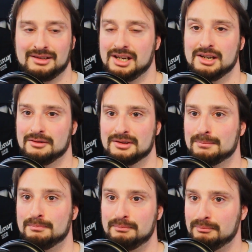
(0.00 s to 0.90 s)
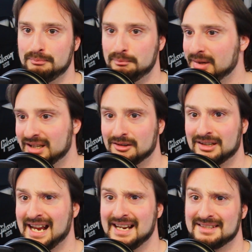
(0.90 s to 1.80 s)
use bigger
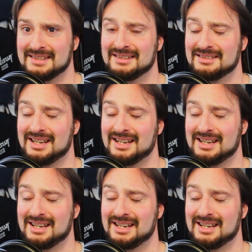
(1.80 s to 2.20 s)
cases